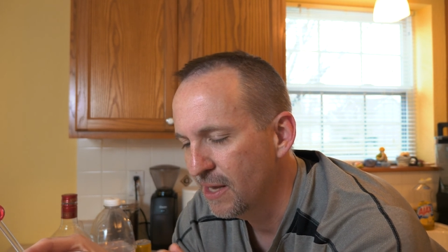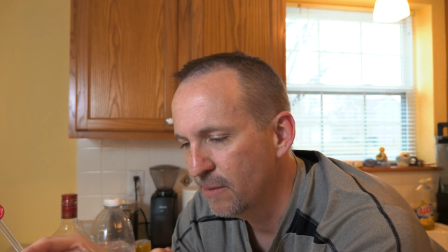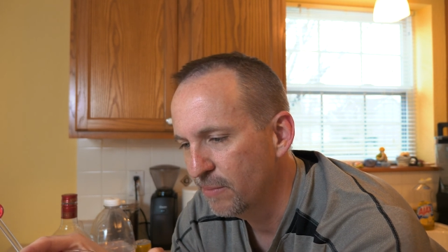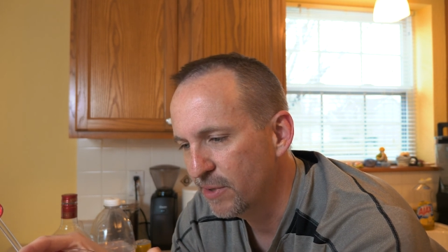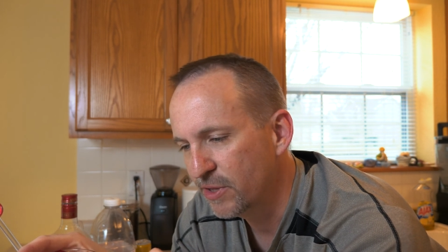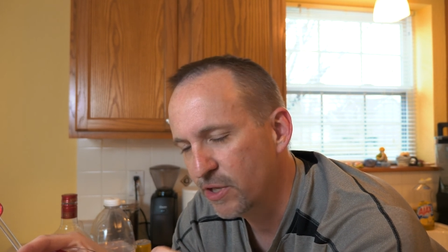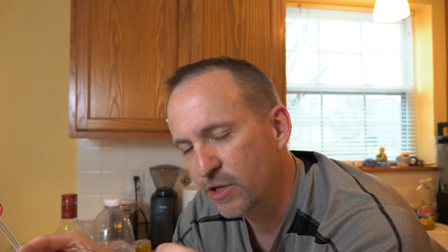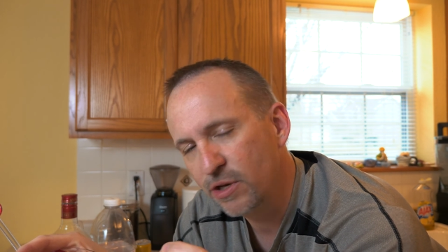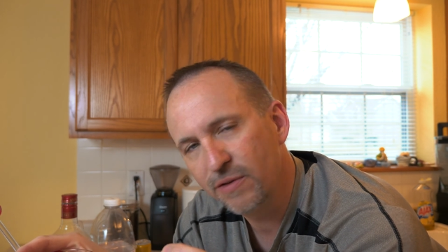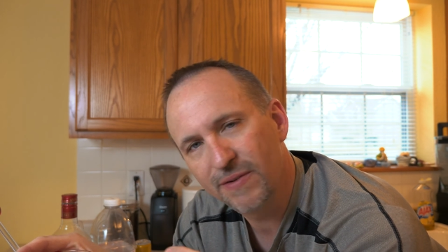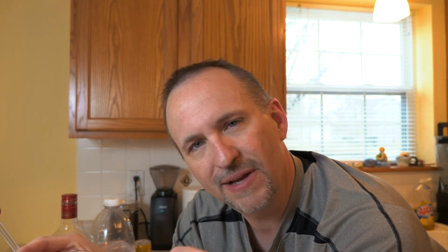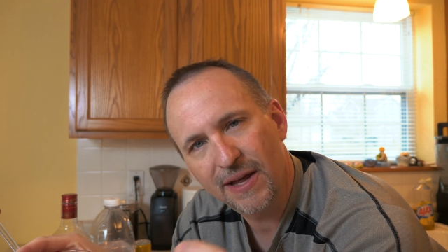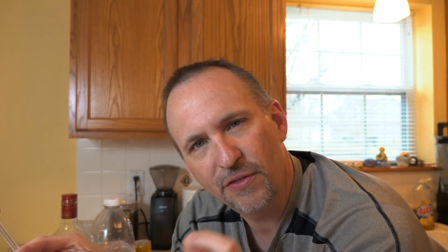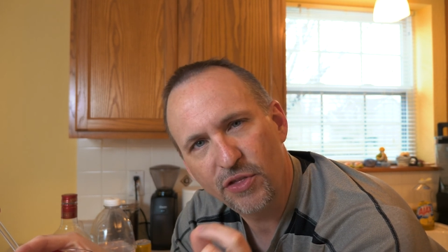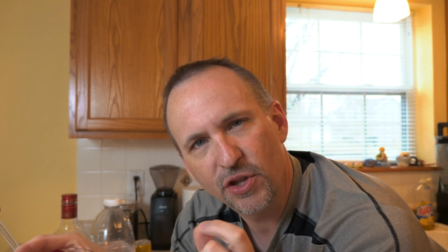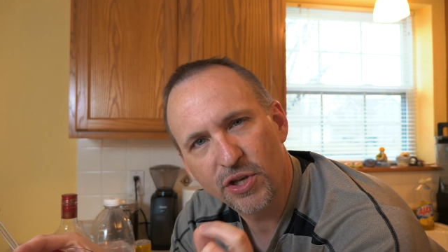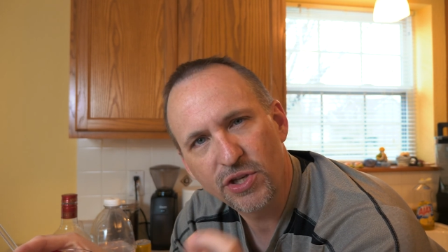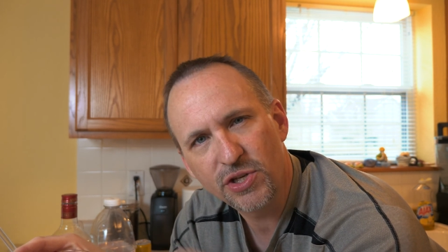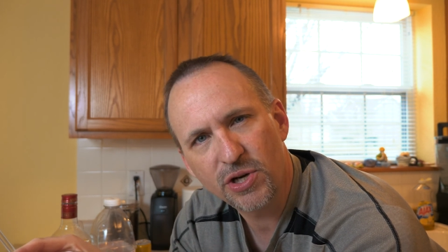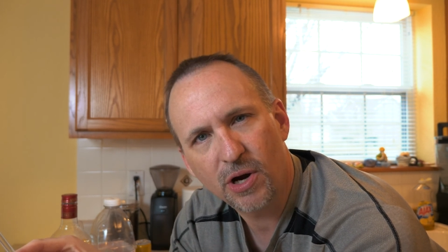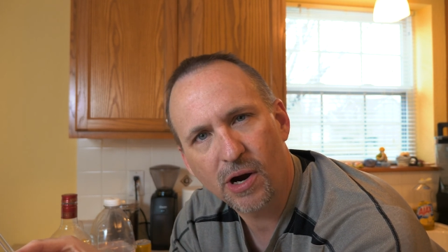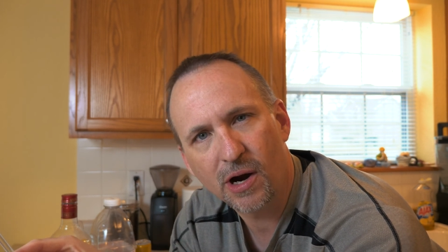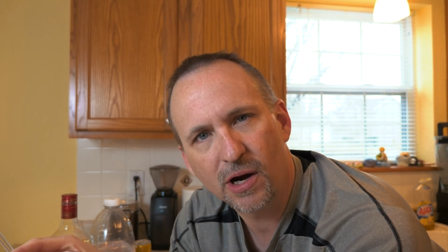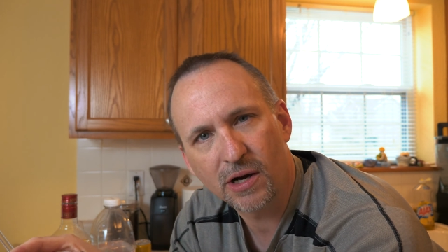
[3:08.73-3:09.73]
But then you've got the
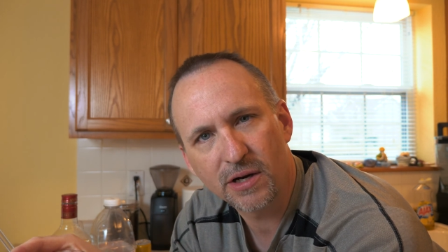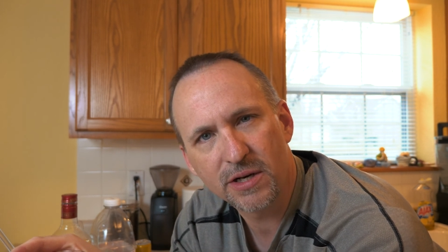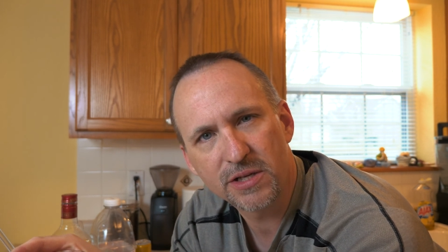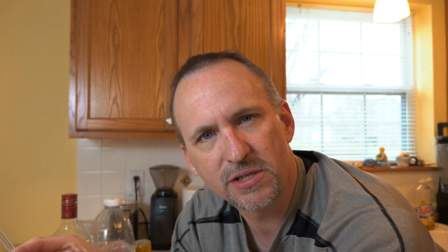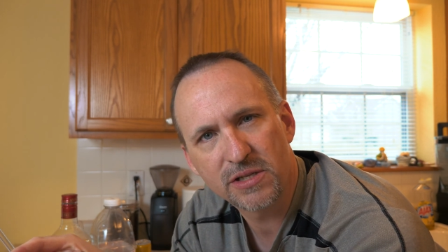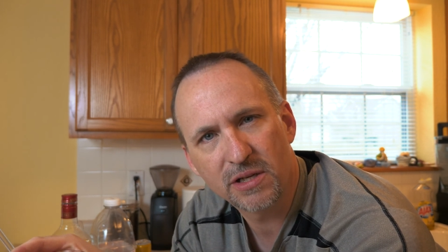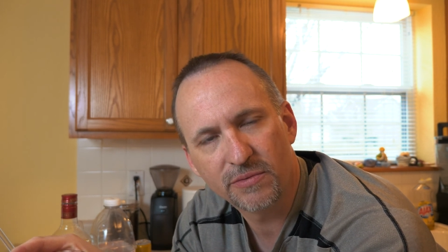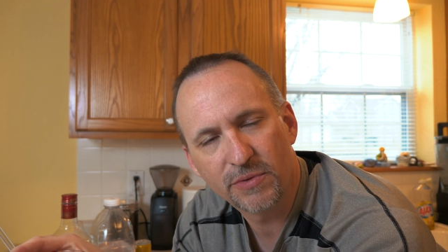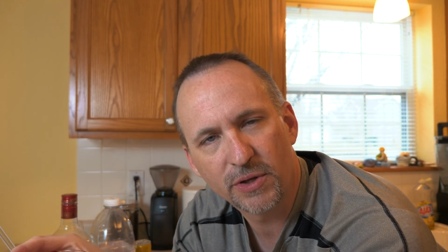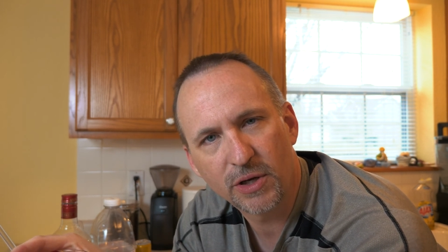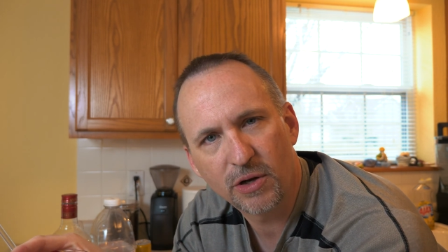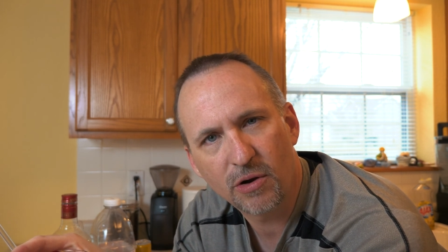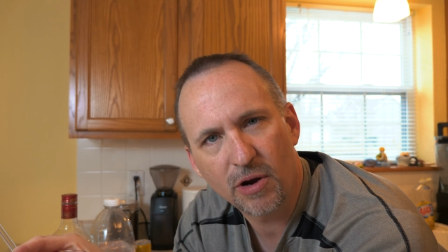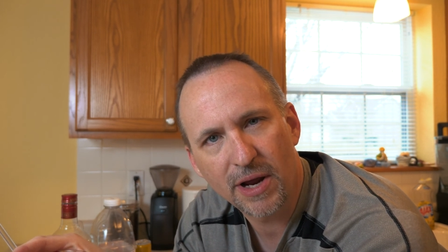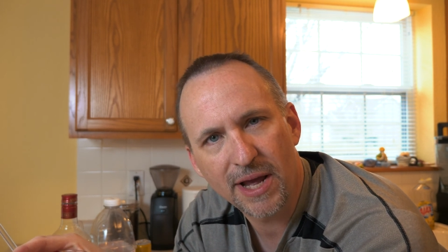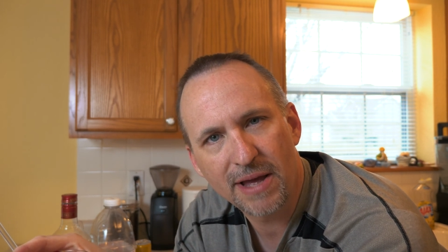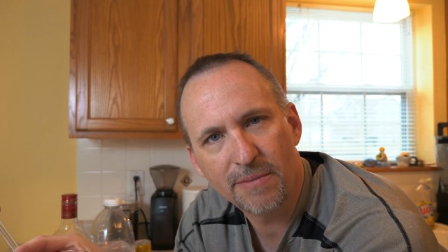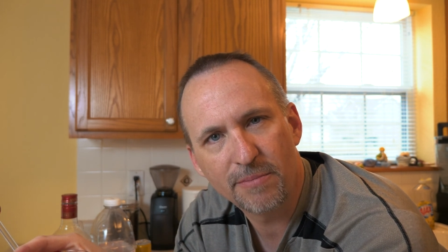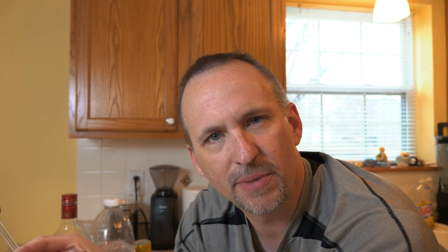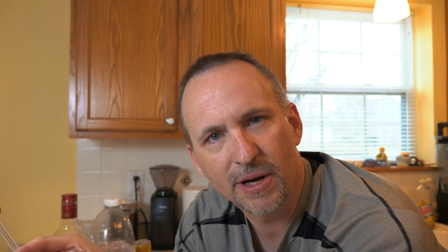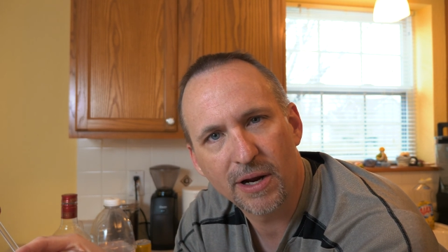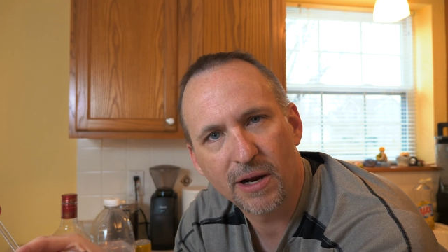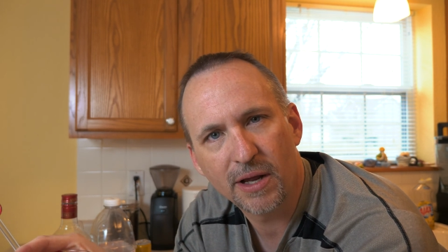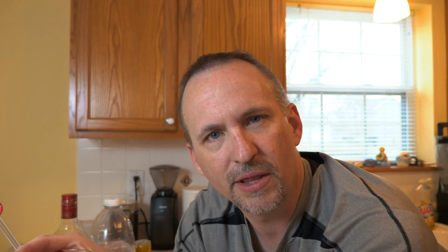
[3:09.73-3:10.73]
tartness of the
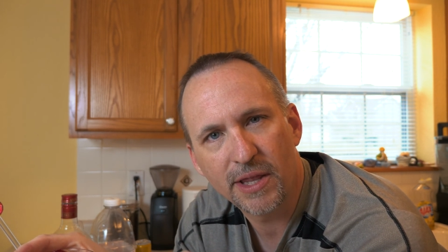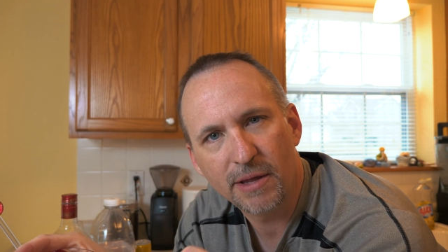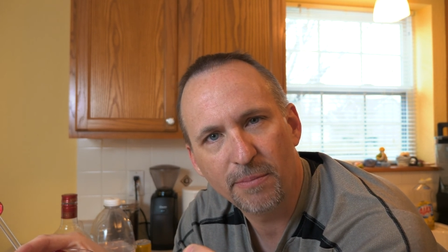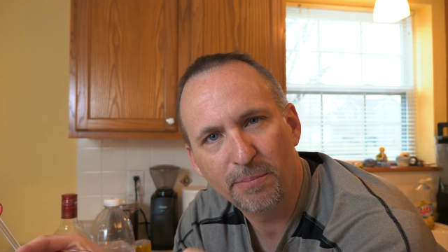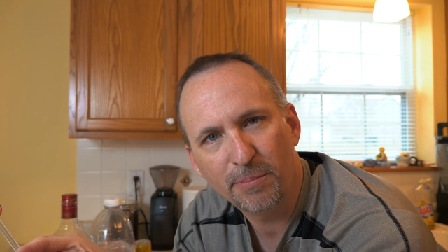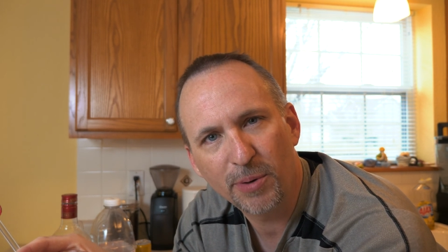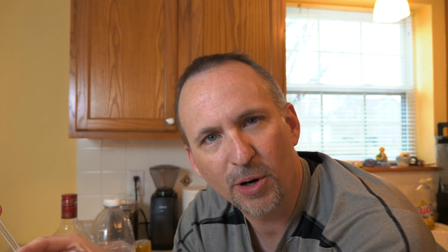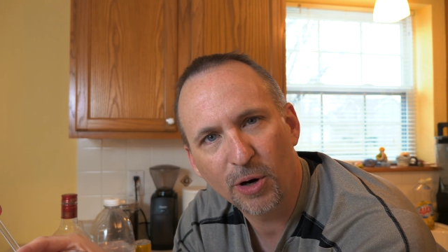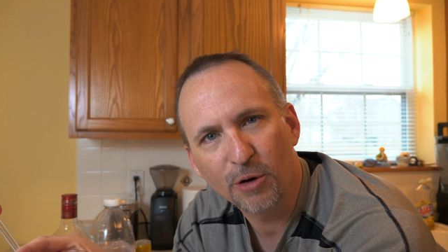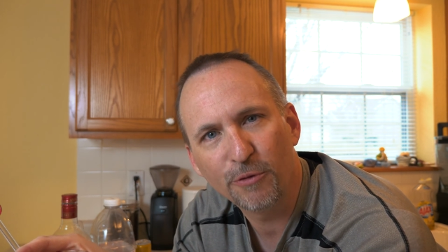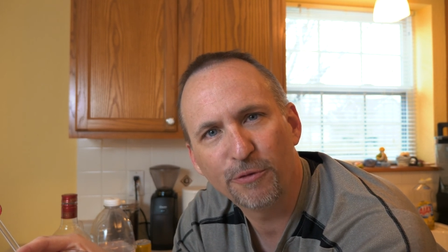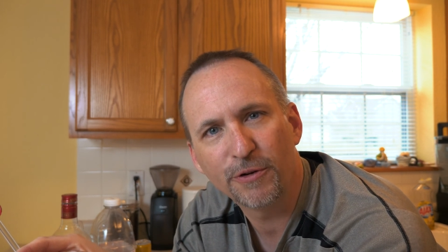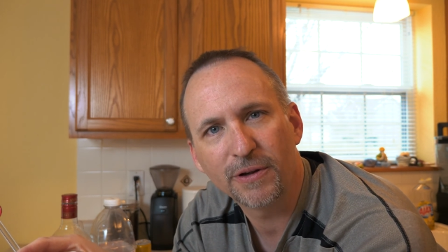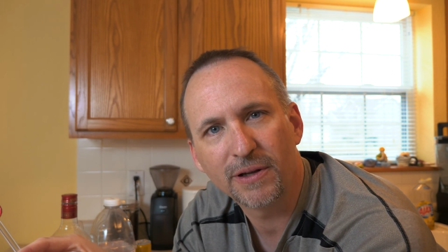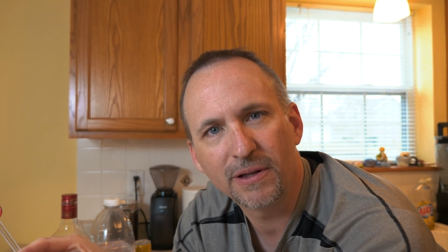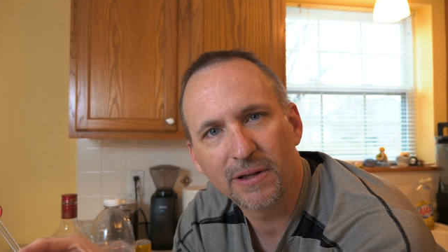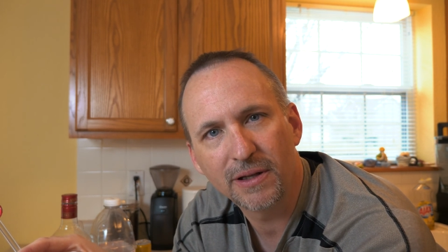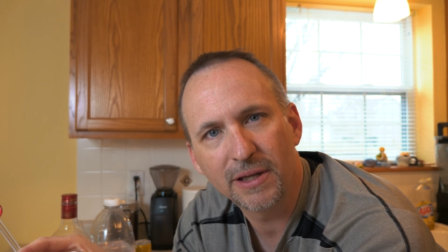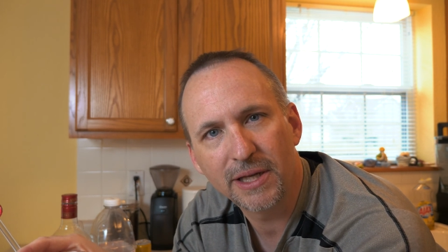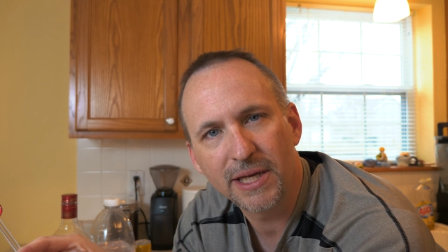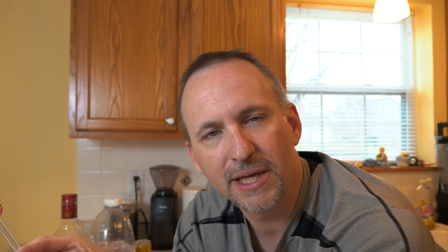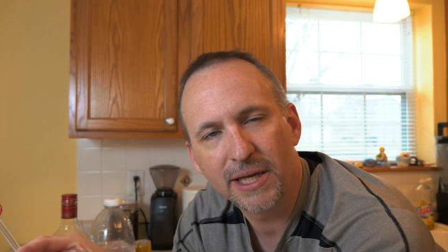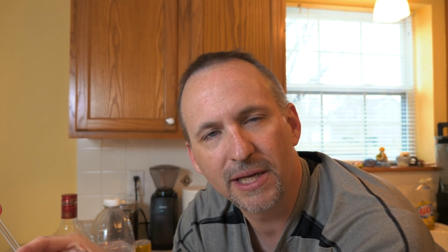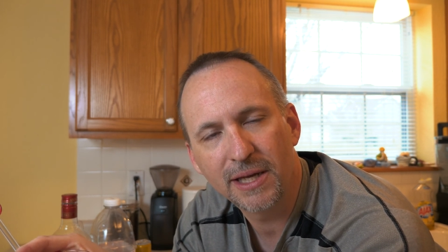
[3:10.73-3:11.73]
cranberry that
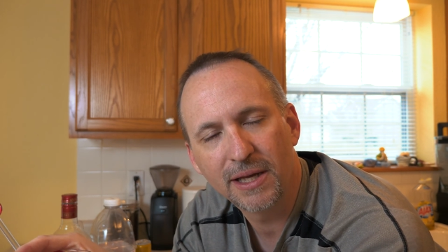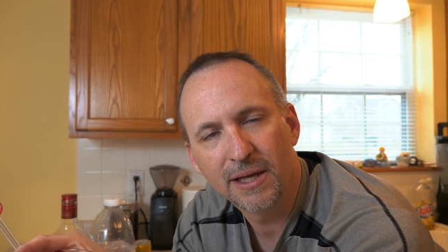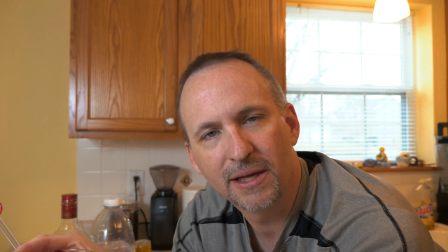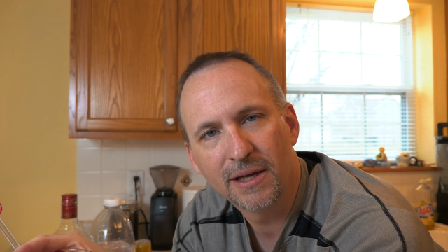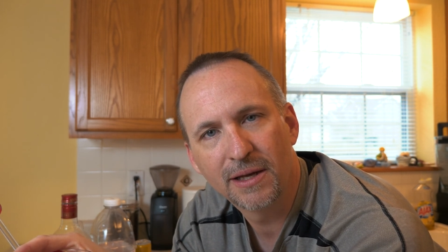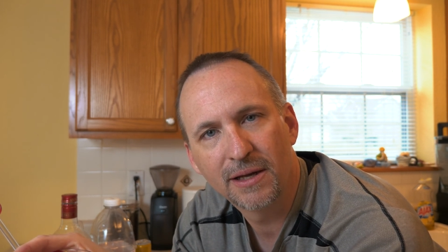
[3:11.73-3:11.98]
perfectly